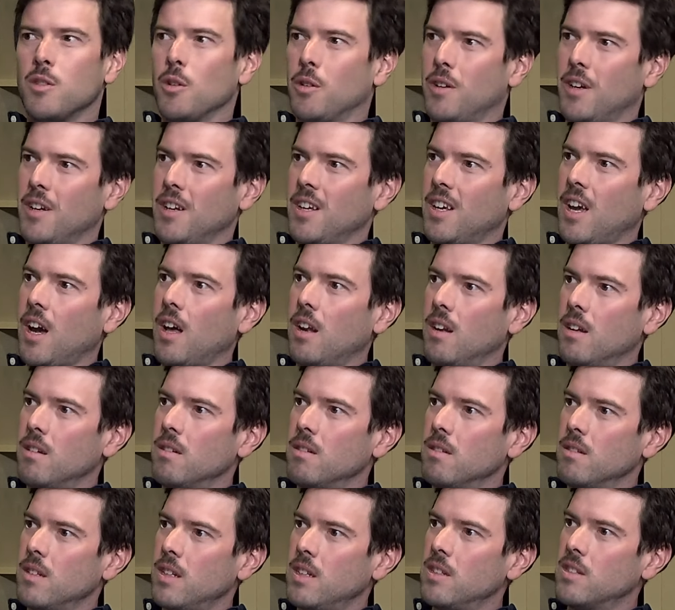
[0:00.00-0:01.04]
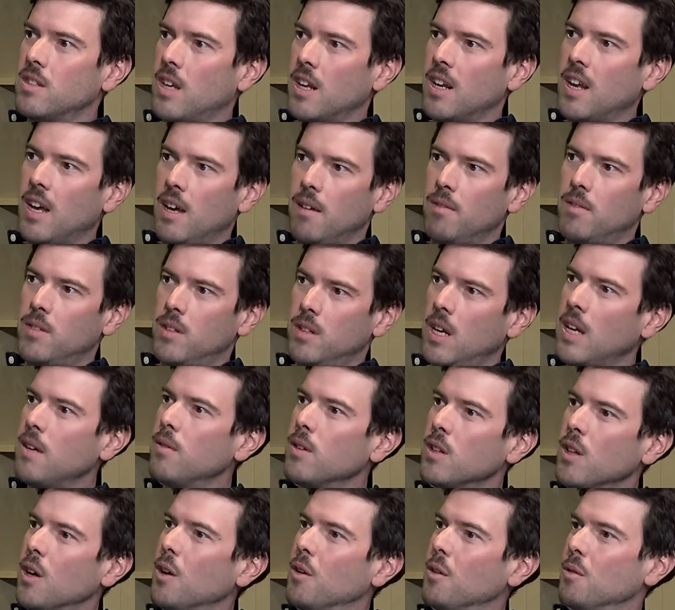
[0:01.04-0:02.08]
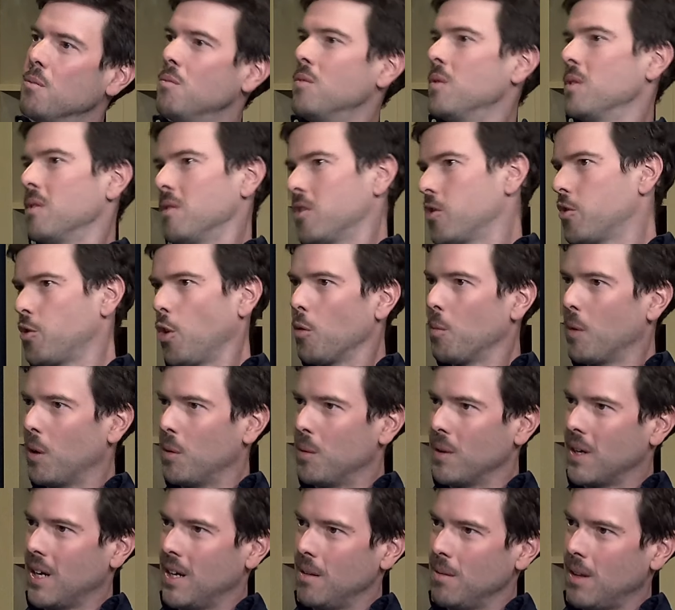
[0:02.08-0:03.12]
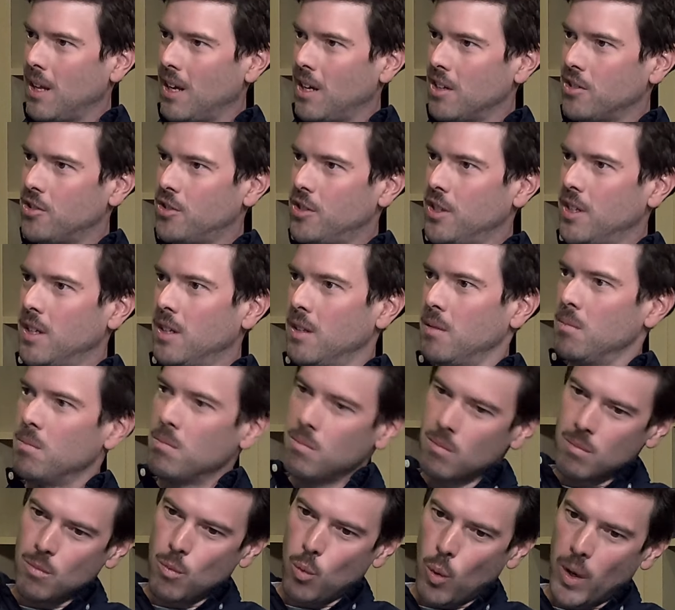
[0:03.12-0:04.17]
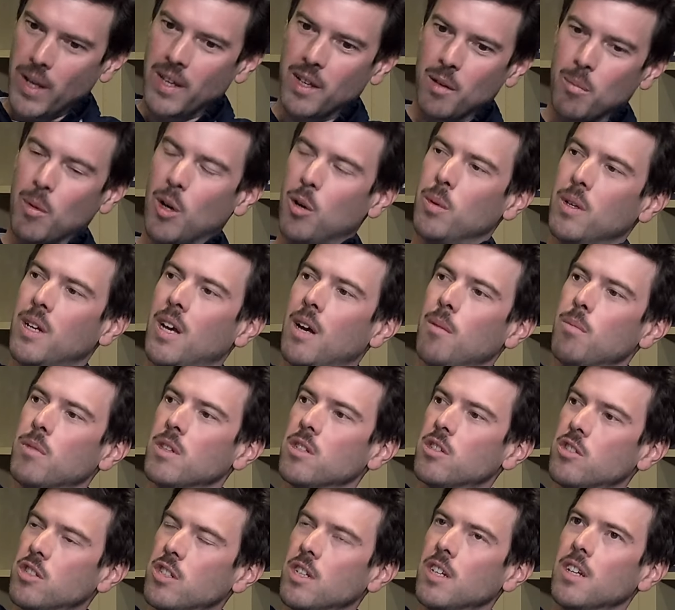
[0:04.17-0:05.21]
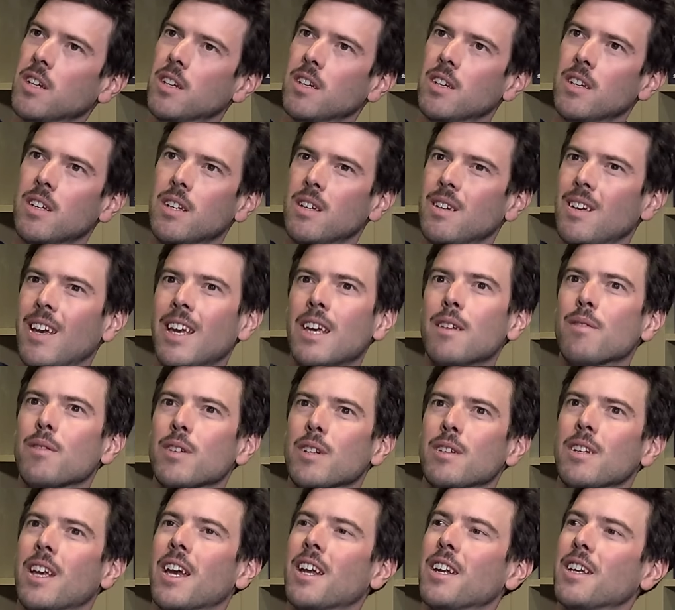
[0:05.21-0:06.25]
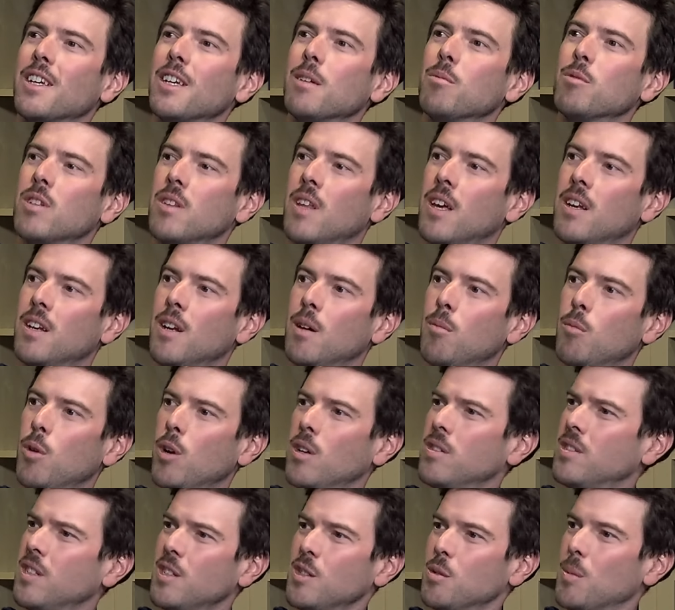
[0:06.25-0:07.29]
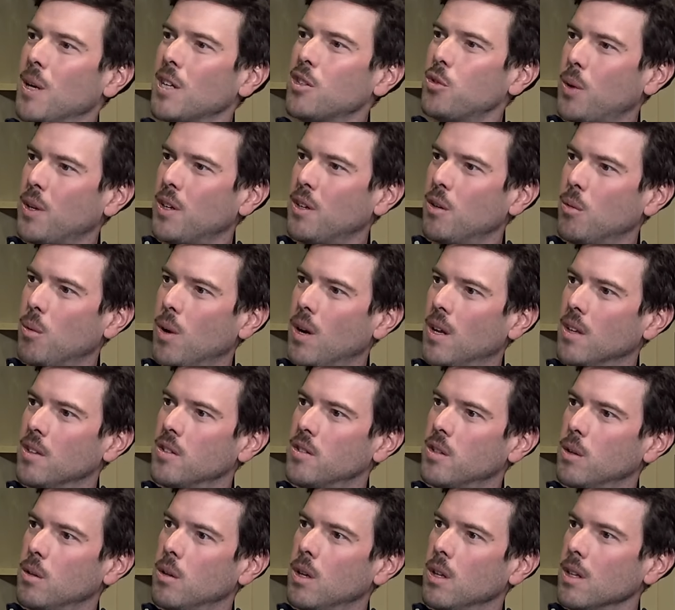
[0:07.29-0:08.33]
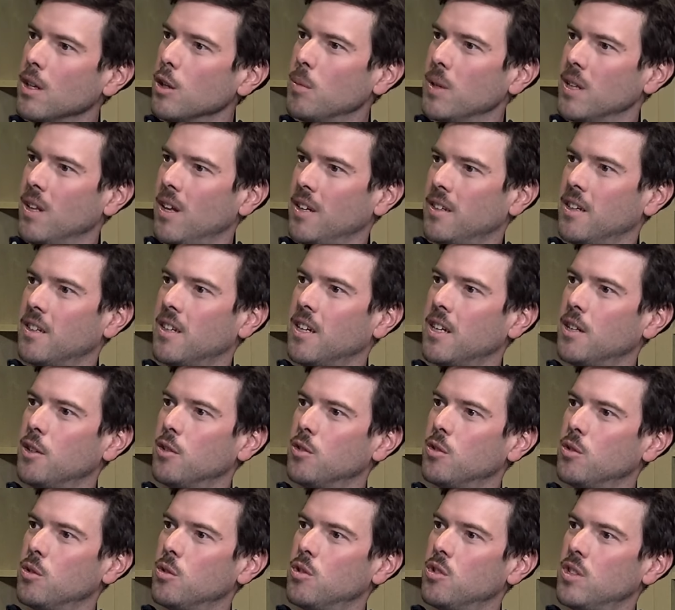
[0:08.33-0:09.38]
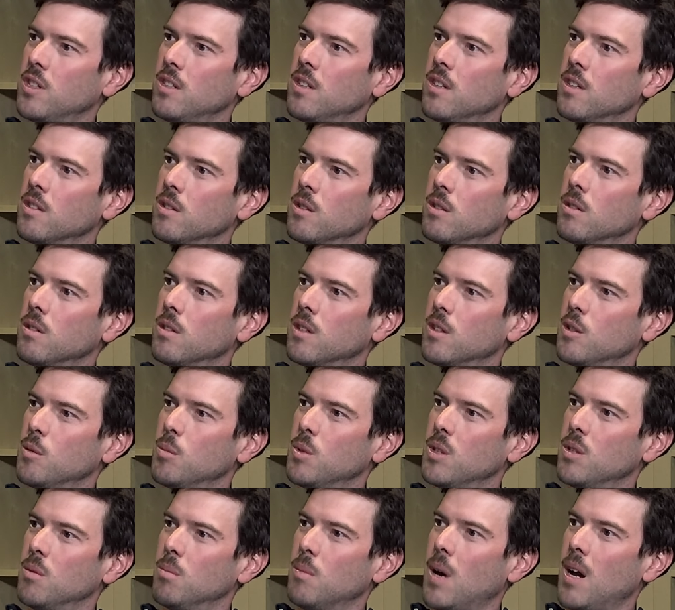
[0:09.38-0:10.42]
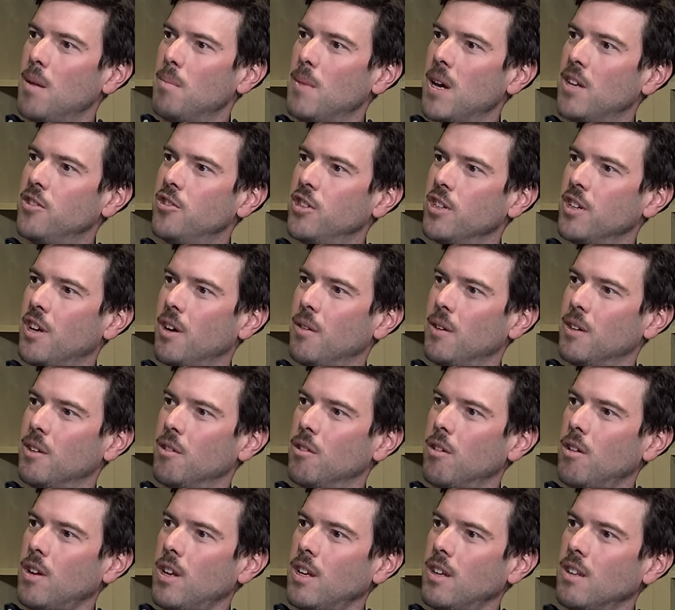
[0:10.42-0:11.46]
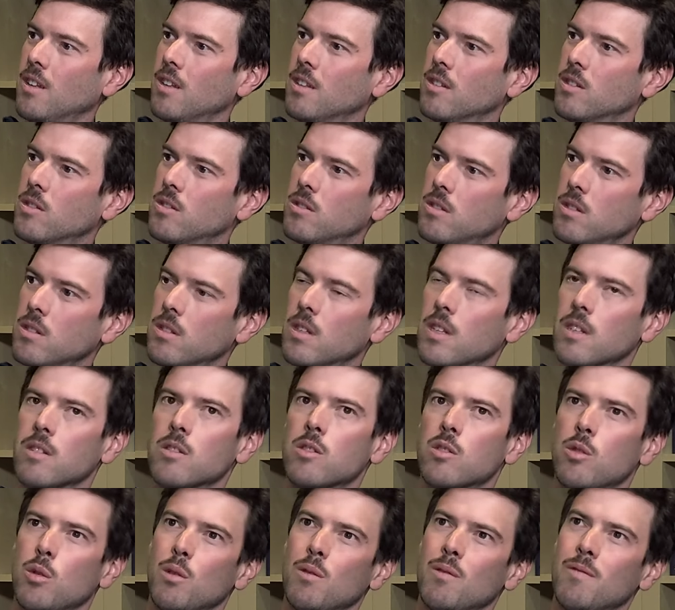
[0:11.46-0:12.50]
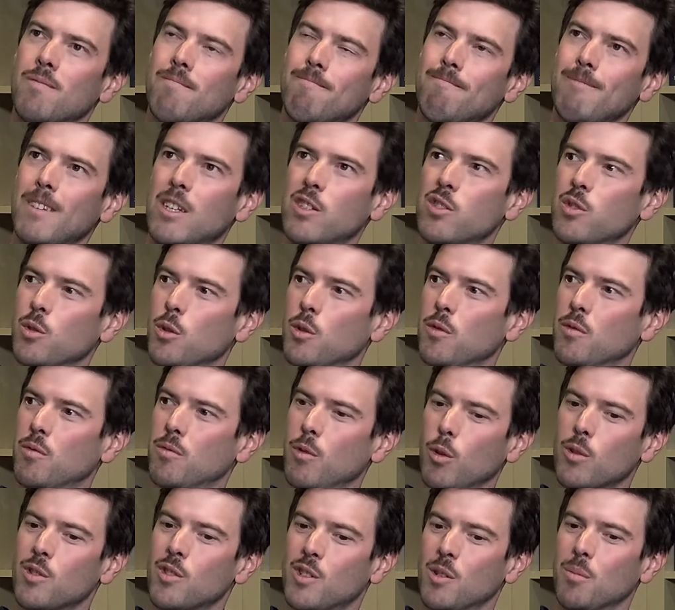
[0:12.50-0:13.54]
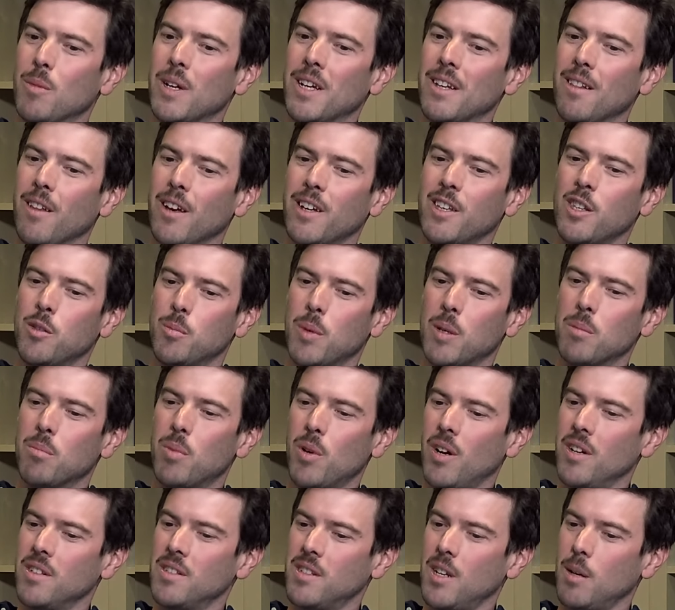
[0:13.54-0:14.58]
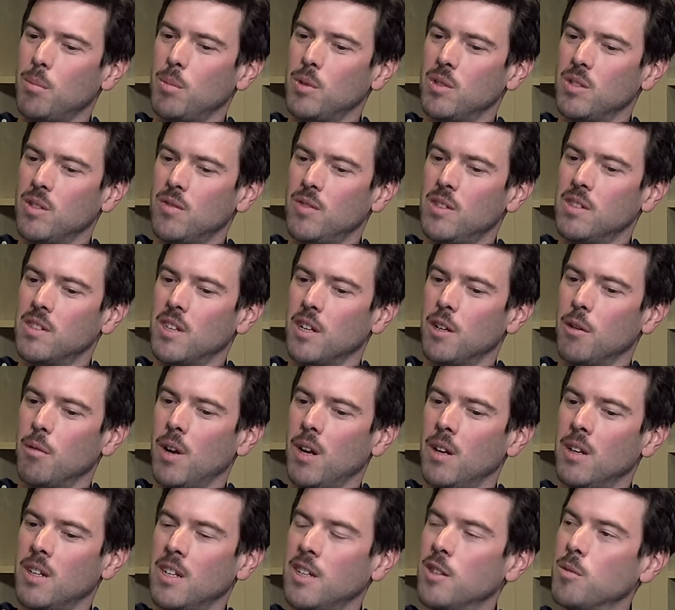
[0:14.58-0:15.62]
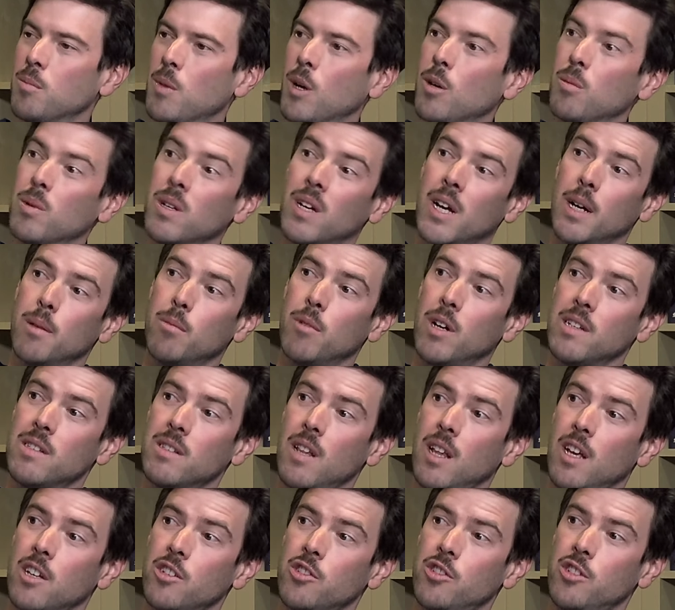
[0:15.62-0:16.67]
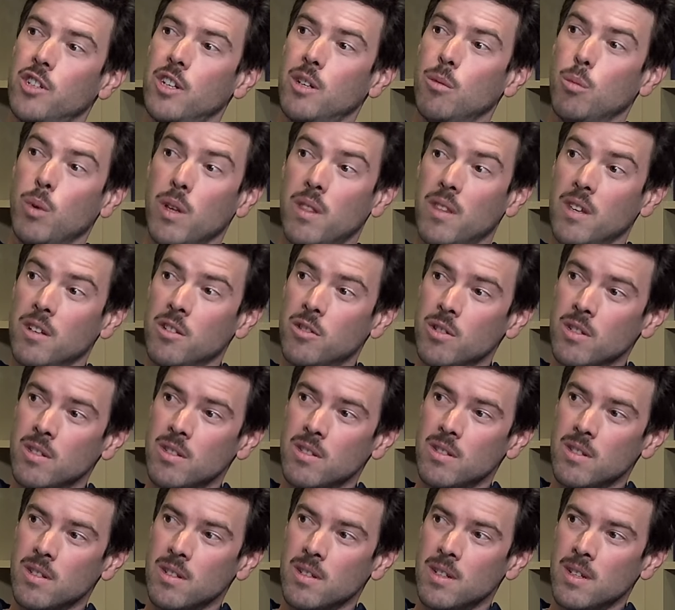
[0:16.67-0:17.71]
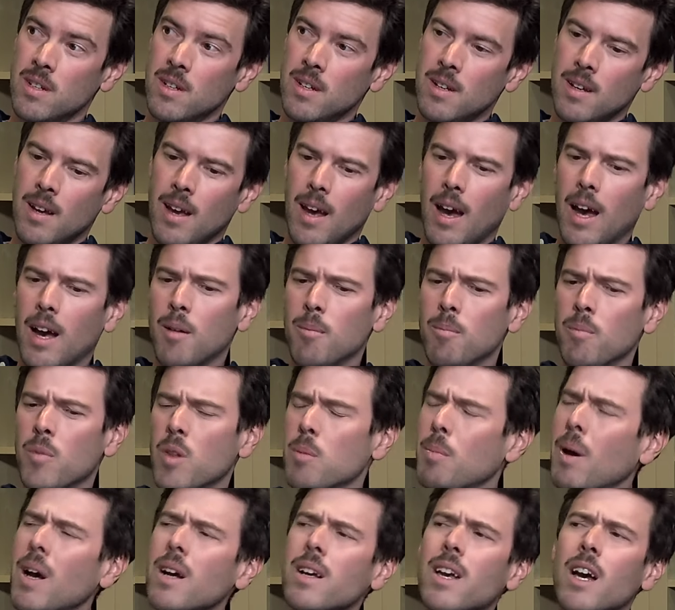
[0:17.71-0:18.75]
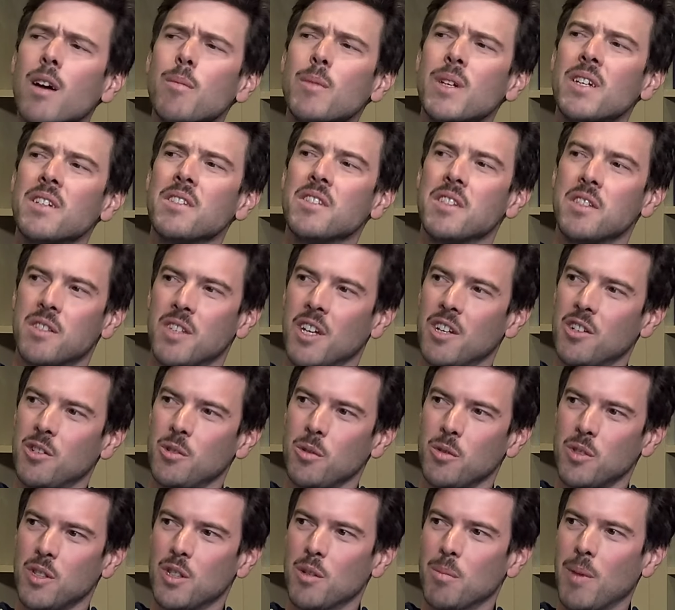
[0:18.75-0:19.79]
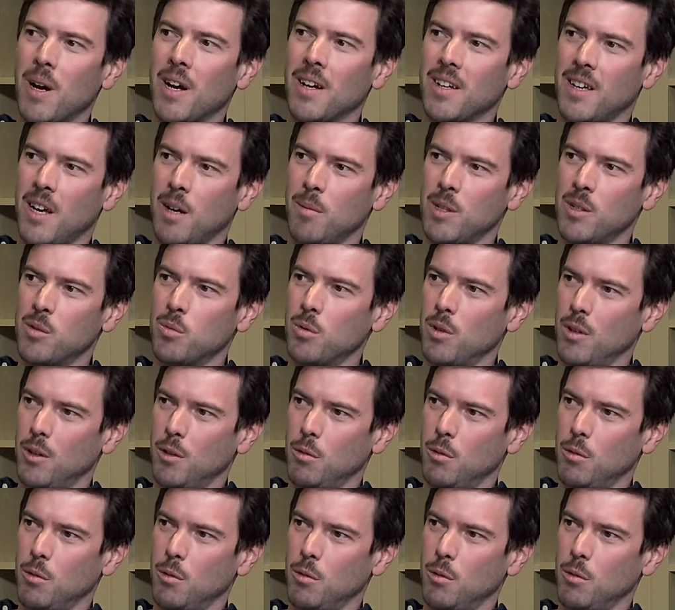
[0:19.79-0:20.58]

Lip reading: going to cut it. He's going to have to, even though strong Melbourne Cup last year, weaker Melbourne Cup this year, even getting him to that number, I see he's about 20-1. So a little bit like Akita Sushi, there's a bit of Ma magic going on here. He sort of looks to me like he's been priced up as if he's going to run his Melbourne Cup race last year with interest. The Bart Cummings, his sectionals in the Bart Cummings were a little